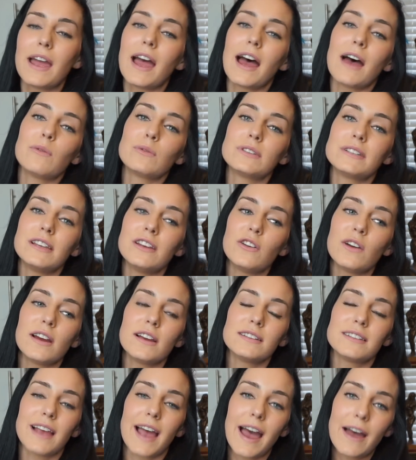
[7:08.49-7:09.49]
I will see you
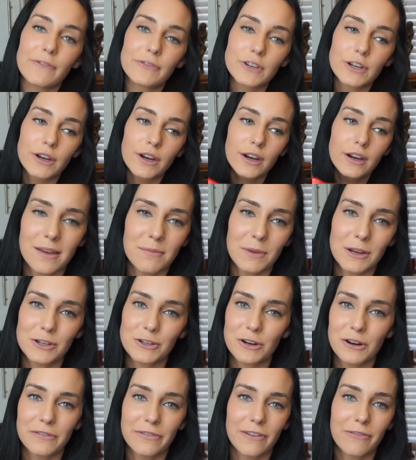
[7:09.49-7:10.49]
guys after. I'm not
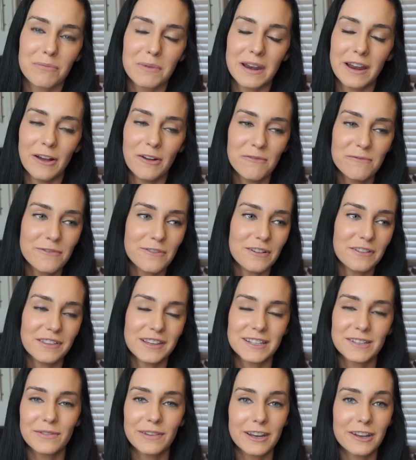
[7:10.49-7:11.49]
sure if I've been helpful in
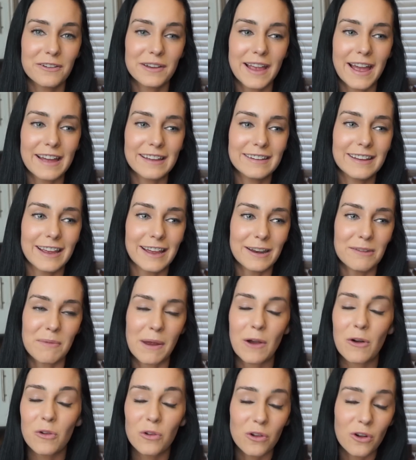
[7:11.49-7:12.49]
this video yet, and
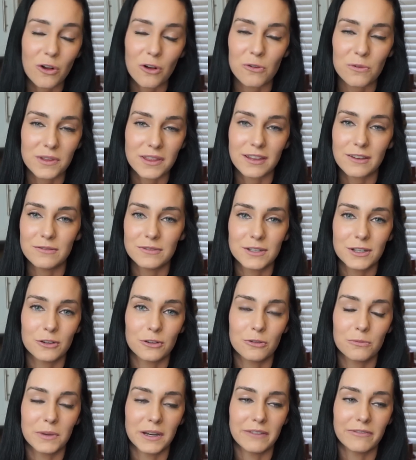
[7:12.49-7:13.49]
my whole goal with
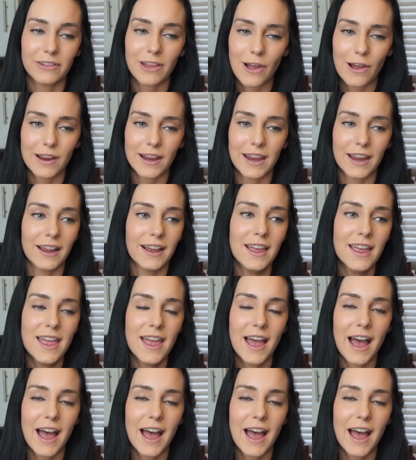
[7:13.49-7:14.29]
YouTube and vlogging,